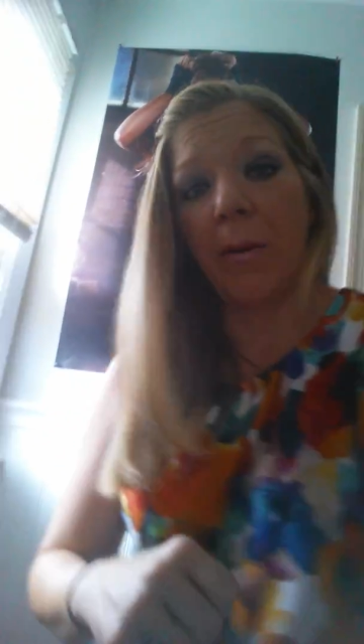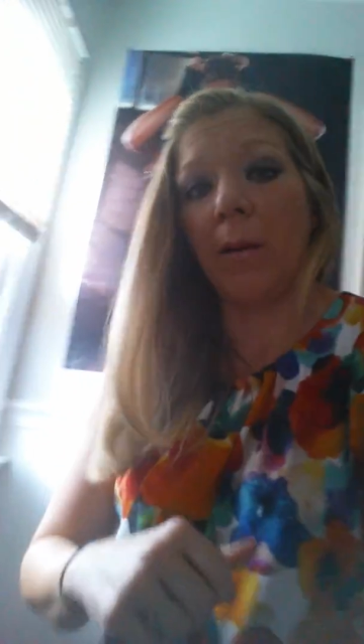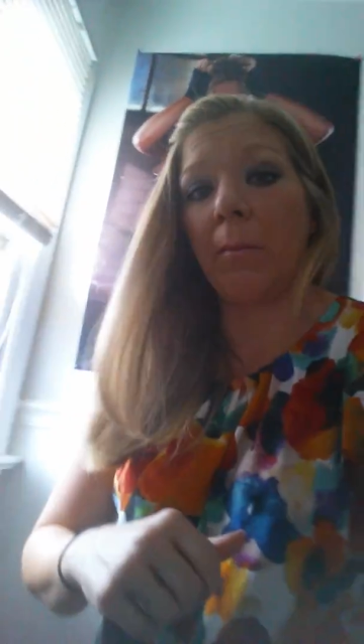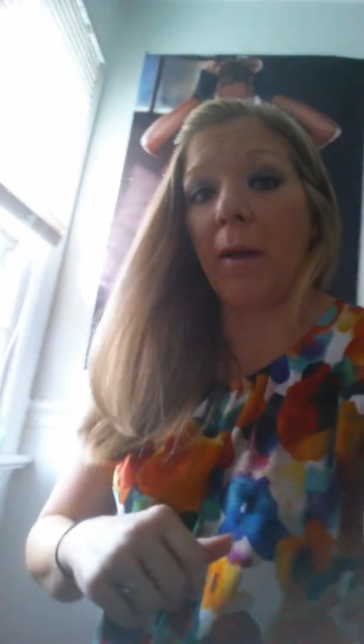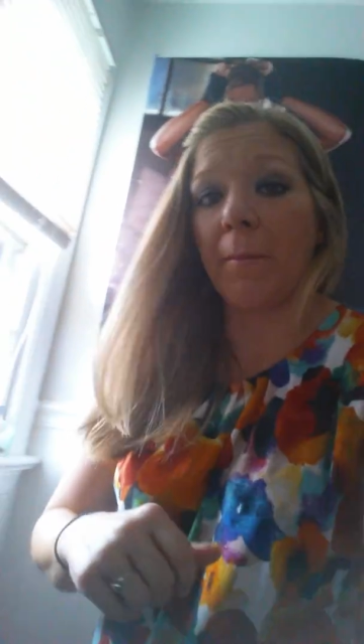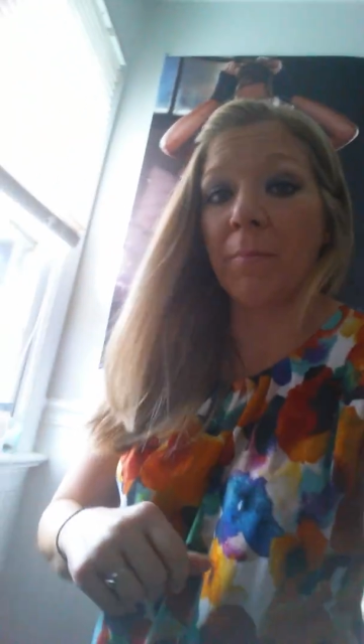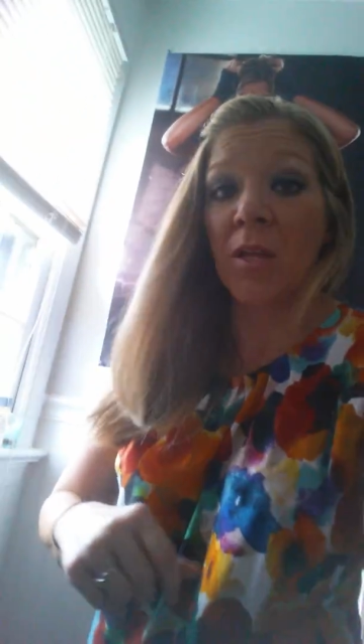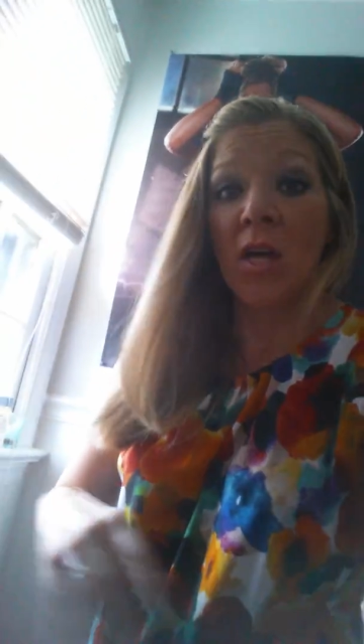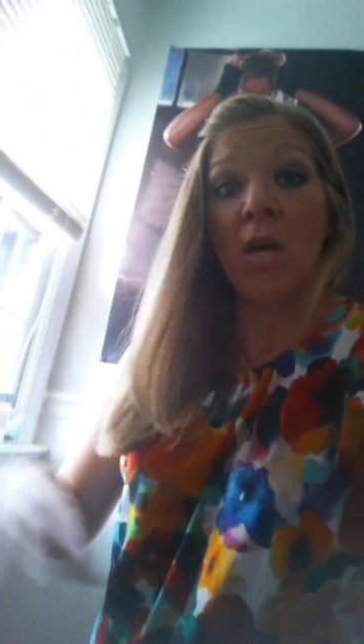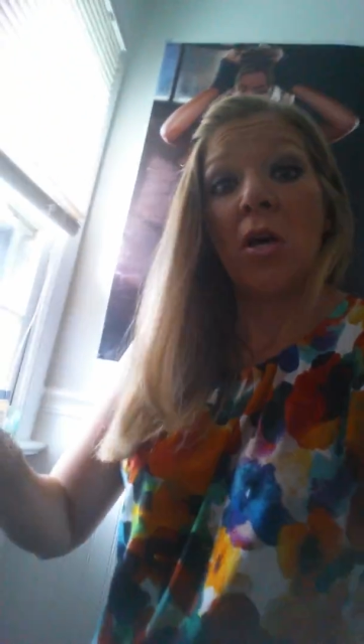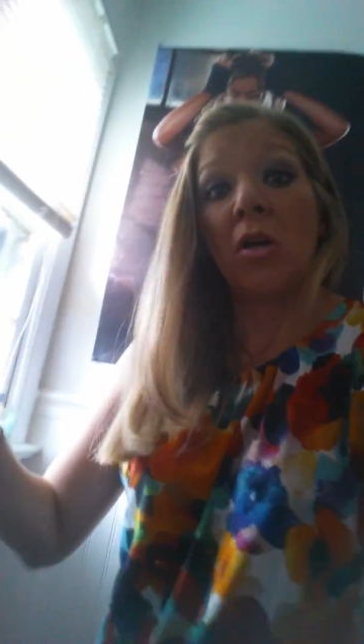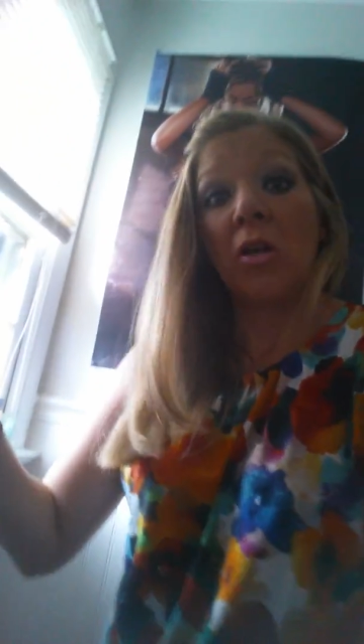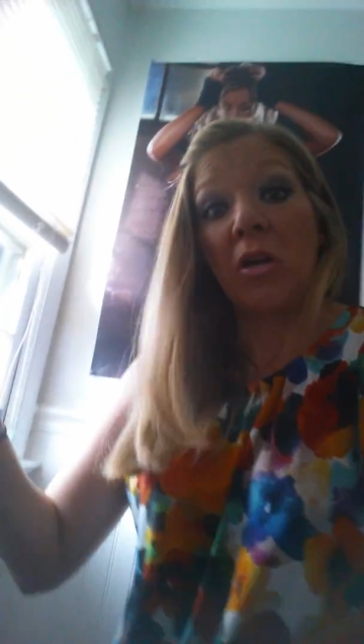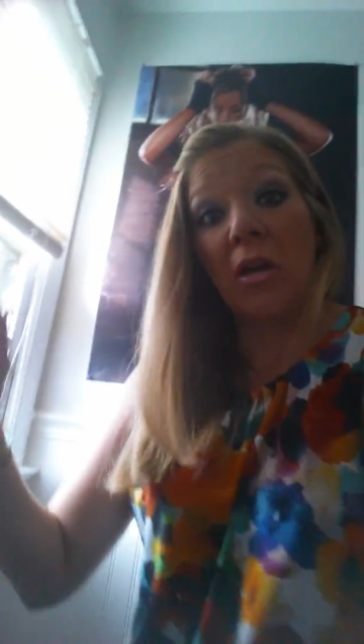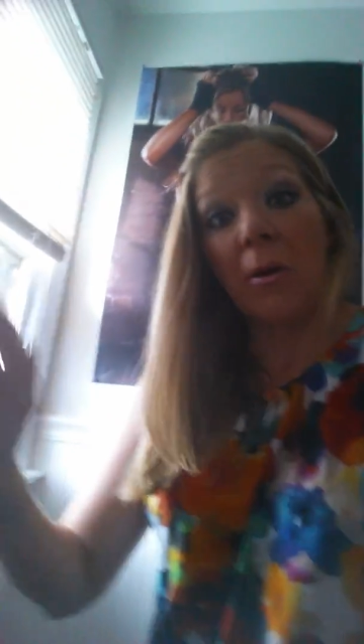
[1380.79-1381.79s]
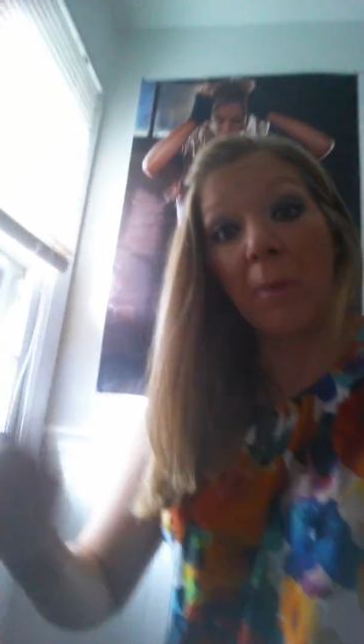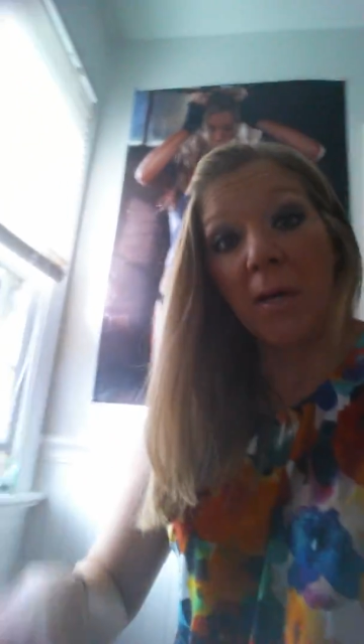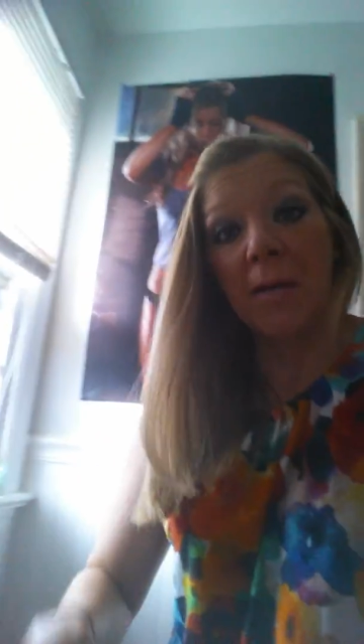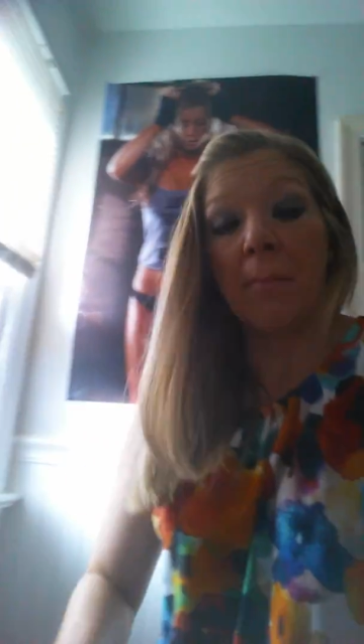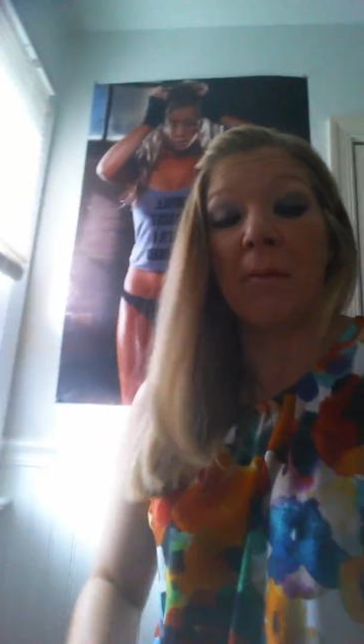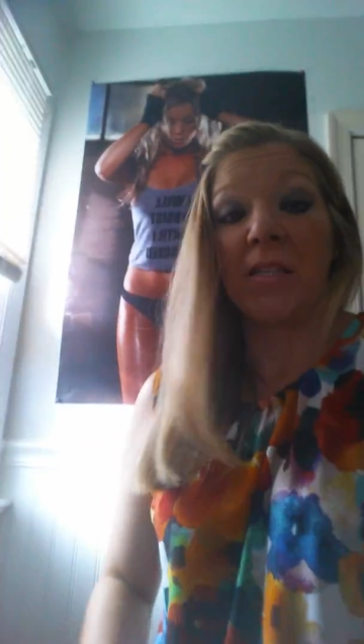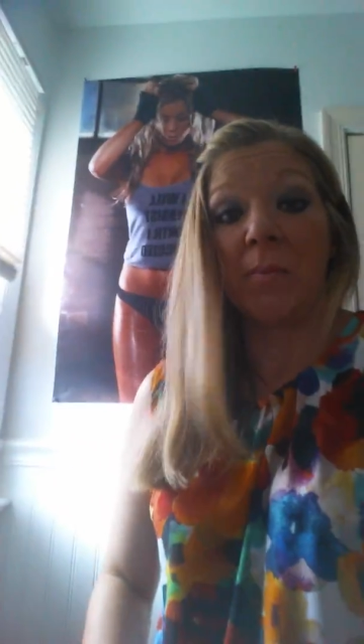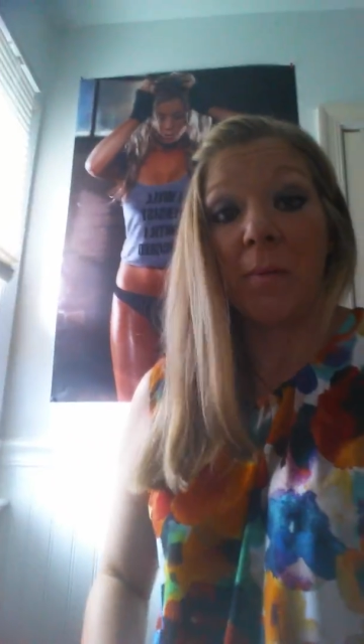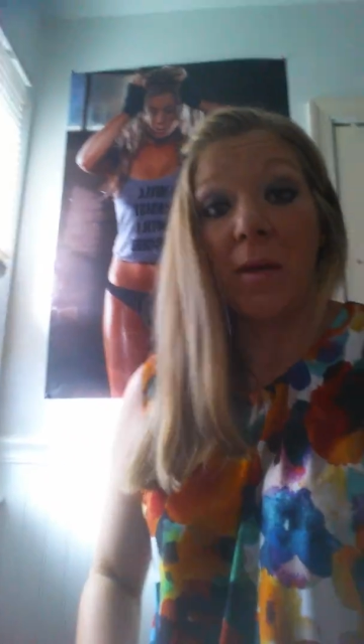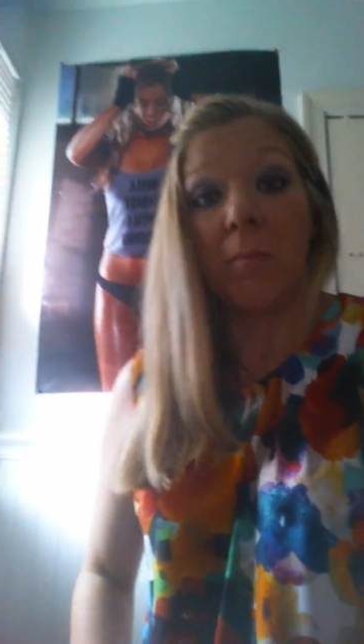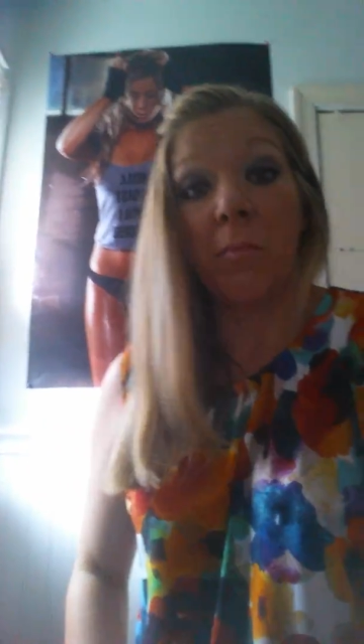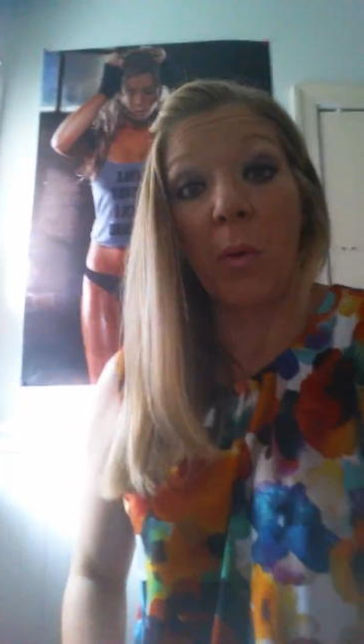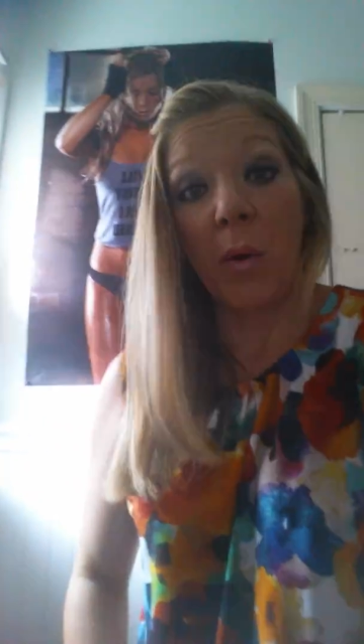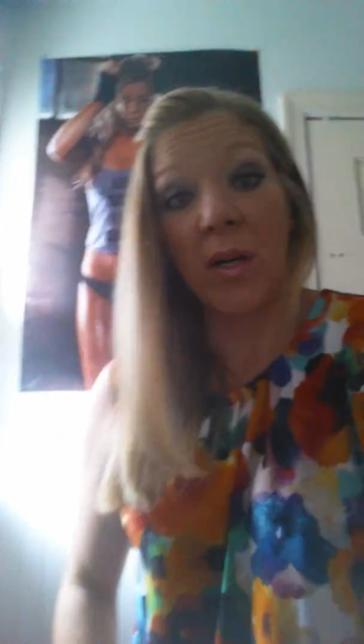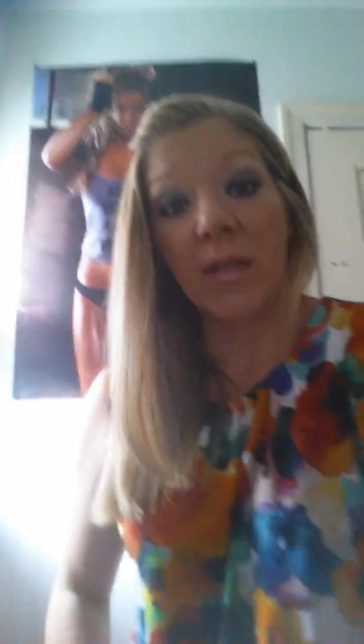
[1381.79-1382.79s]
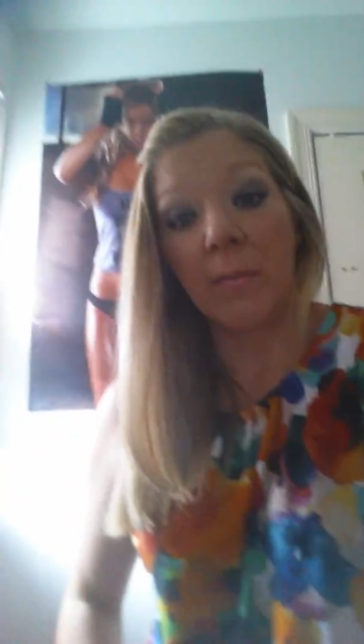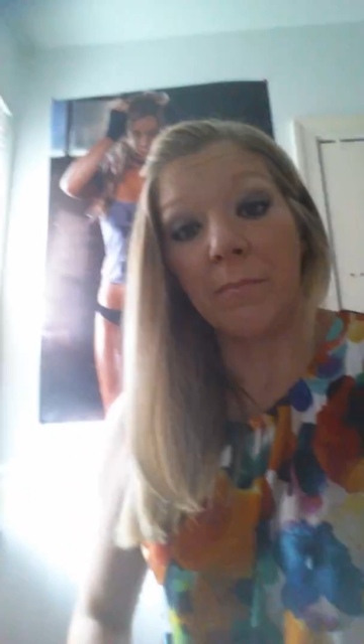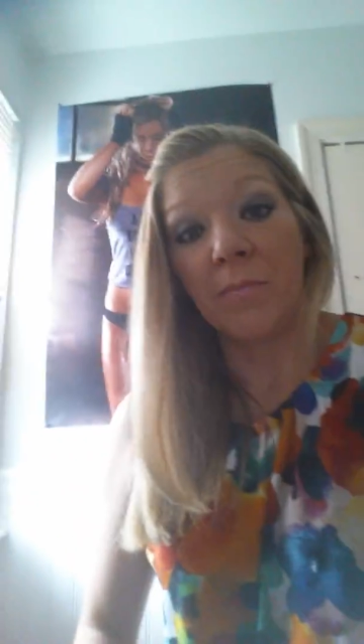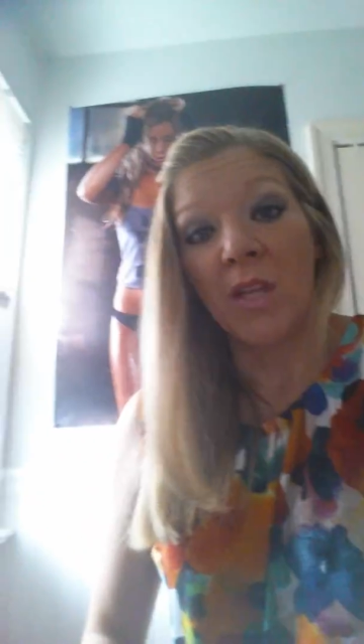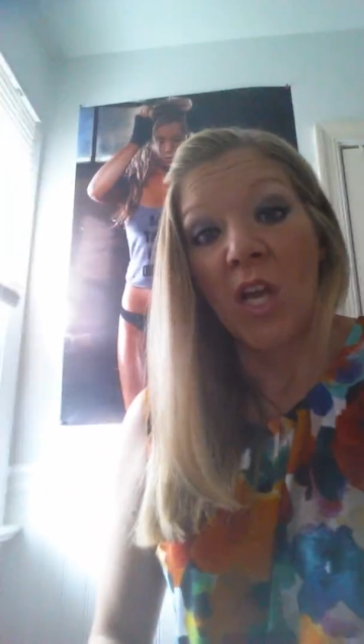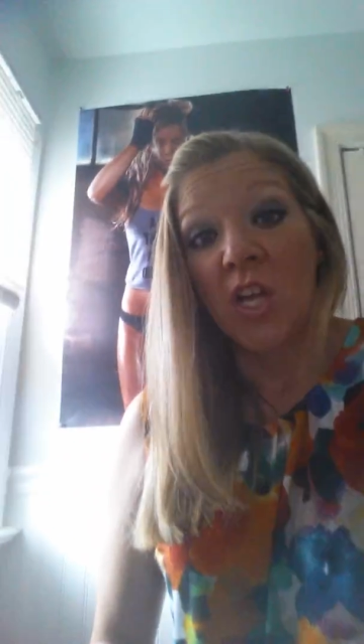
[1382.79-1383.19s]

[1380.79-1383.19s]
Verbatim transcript: But I'm like, you know what, it must be important.